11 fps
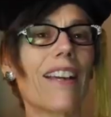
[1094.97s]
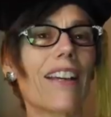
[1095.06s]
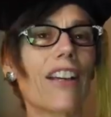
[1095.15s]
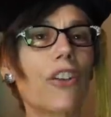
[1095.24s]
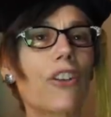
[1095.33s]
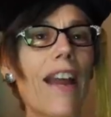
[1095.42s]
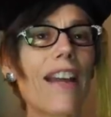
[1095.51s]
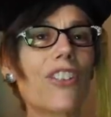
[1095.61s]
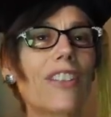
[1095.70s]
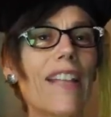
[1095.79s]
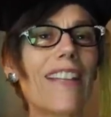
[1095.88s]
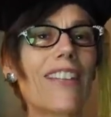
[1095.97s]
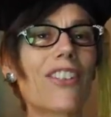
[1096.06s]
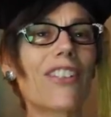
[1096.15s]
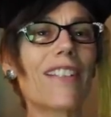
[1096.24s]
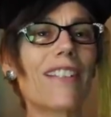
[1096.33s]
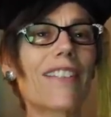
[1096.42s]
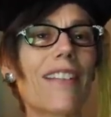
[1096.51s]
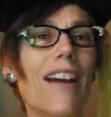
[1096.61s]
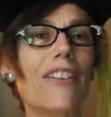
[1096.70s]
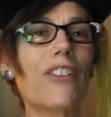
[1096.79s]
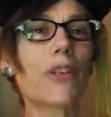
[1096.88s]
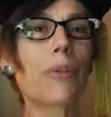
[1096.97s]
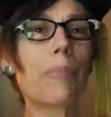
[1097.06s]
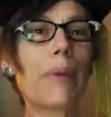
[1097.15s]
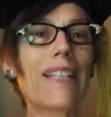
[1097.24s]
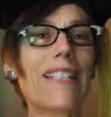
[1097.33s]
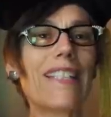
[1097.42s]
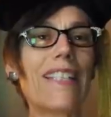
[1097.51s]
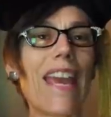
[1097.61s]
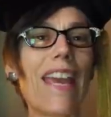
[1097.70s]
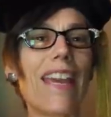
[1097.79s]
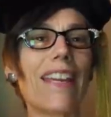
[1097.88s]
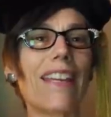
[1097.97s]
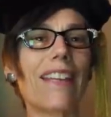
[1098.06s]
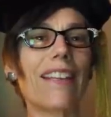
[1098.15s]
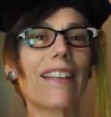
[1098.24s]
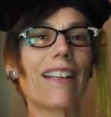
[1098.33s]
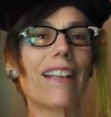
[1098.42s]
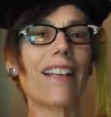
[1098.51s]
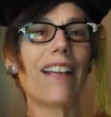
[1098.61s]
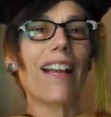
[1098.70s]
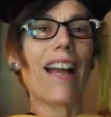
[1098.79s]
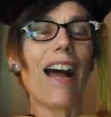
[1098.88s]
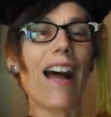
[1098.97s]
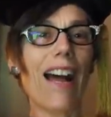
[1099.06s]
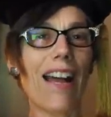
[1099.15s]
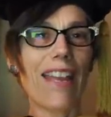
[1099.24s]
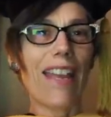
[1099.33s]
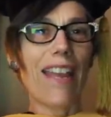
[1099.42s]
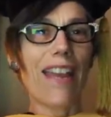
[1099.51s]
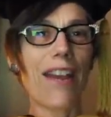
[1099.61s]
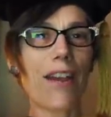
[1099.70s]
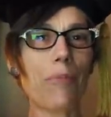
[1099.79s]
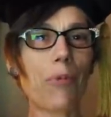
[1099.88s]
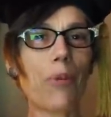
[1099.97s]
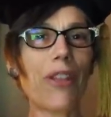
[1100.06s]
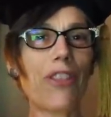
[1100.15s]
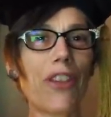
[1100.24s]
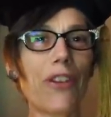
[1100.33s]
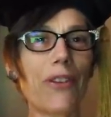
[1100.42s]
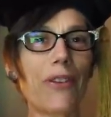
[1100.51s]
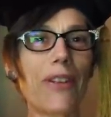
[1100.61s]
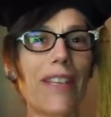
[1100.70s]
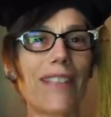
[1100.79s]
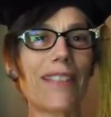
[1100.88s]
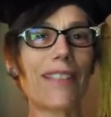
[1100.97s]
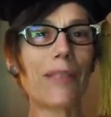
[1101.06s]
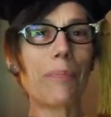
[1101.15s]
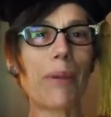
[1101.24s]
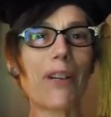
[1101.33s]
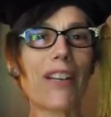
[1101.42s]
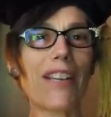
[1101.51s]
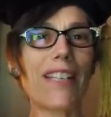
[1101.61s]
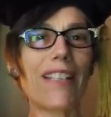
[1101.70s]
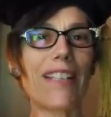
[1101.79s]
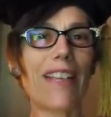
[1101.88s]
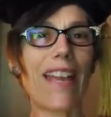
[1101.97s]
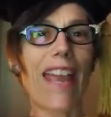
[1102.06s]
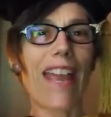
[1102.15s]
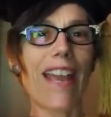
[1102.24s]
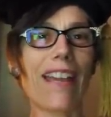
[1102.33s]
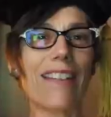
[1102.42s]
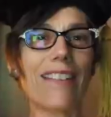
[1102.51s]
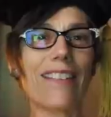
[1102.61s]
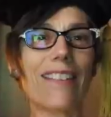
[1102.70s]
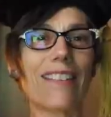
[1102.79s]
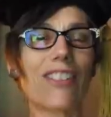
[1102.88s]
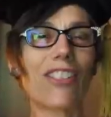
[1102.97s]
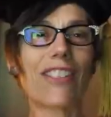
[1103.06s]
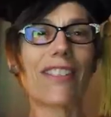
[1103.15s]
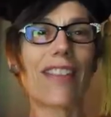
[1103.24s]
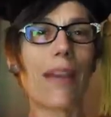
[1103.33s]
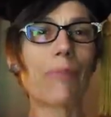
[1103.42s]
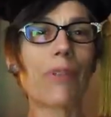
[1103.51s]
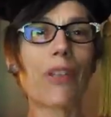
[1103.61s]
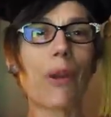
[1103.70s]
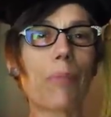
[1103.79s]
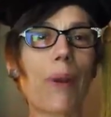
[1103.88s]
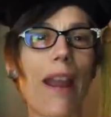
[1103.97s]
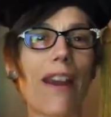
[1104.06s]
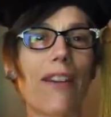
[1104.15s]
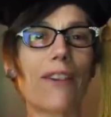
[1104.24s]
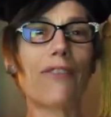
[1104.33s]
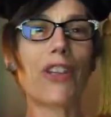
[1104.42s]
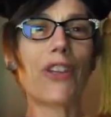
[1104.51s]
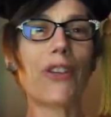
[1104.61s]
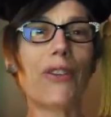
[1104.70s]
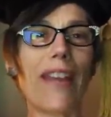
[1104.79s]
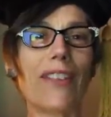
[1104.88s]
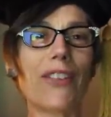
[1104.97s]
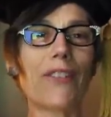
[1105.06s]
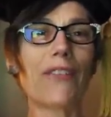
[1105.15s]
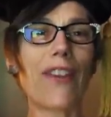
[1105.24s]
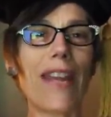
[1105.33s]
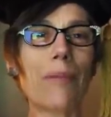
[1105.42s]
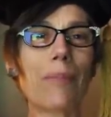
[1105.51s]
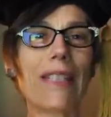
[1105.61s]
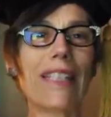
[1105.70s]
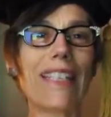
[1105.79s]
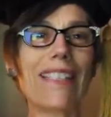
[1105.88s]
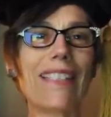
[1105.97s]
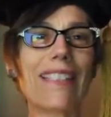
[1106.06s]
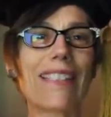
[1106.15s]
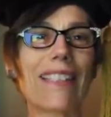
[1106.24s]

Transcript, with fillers: Congratulations on your big day. I am with you in spirit and just am so proud of you and your families.